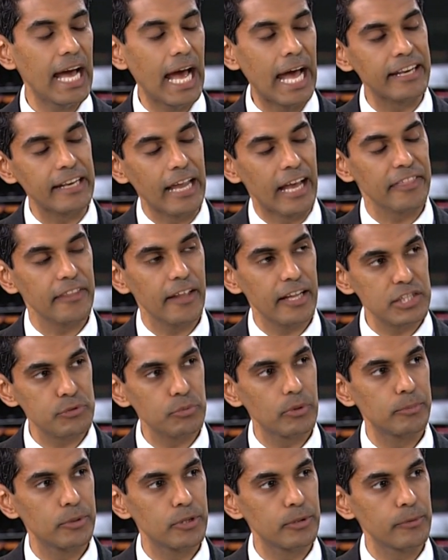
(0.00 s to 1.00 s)
And
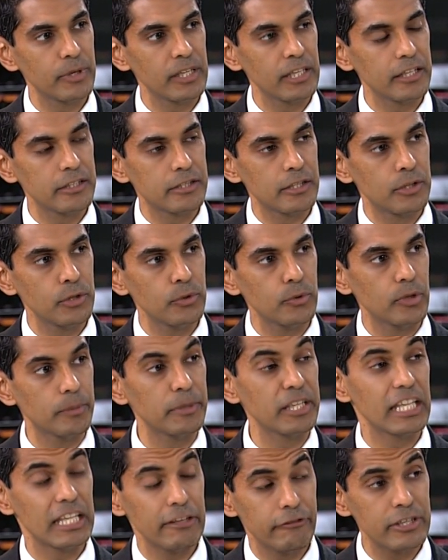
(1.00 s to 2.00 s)
that's what Burberry need to do. I
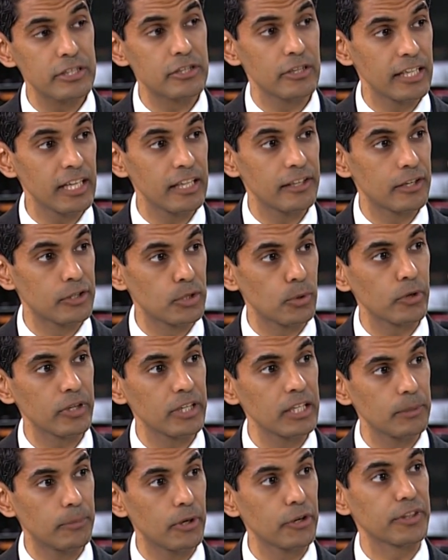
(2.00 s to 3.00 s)
mean, even today, they're
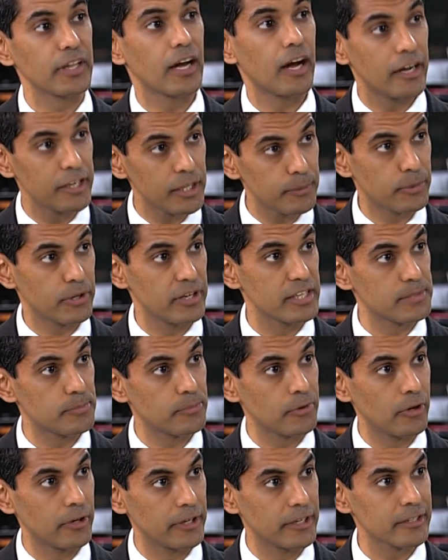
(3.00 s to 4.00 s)
talking about the higher
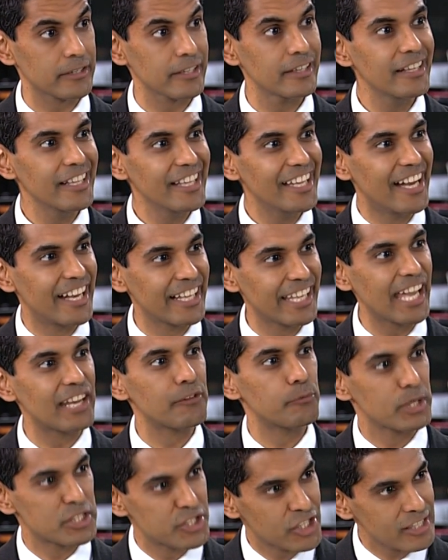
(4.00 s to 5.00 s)
priced product,
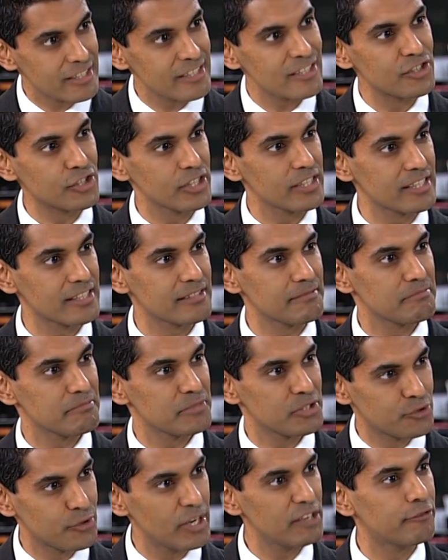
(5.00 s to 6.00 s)
again, which isn't just
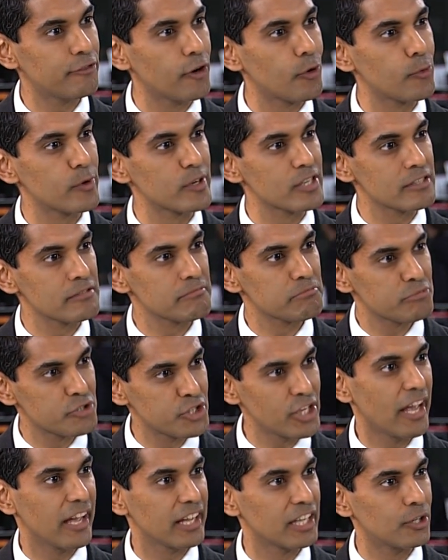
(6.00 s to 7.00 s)
straightforward
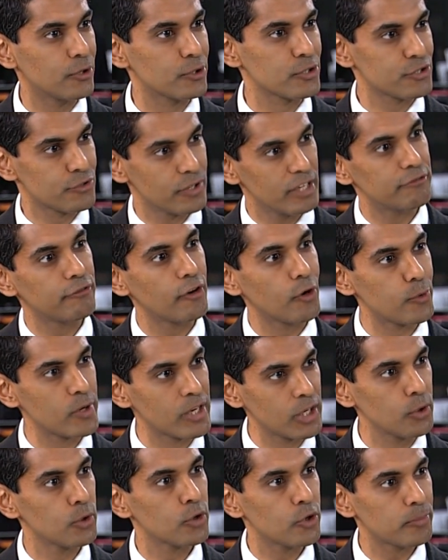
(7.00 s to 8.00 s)
check or
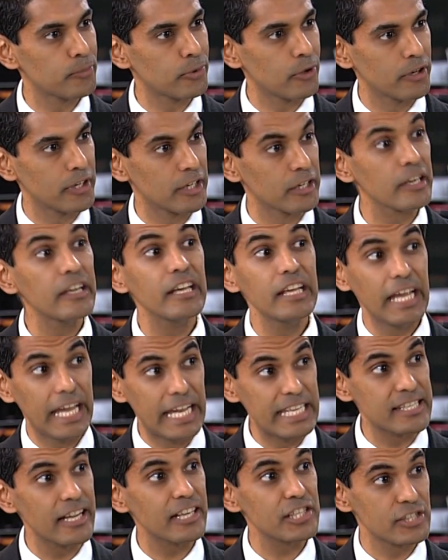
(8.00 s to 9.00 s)
straightforward logo product,
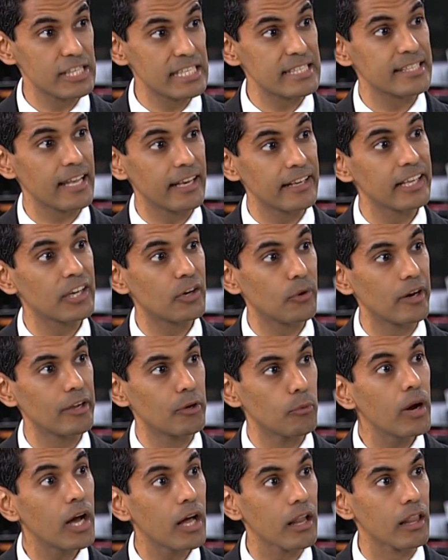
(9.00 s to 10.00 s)
is actually selling
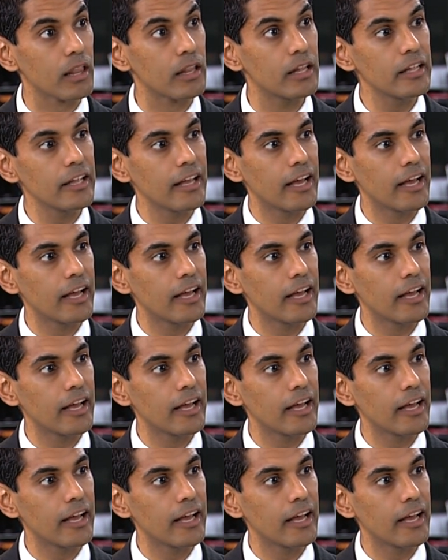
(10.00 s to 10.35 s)
quite well.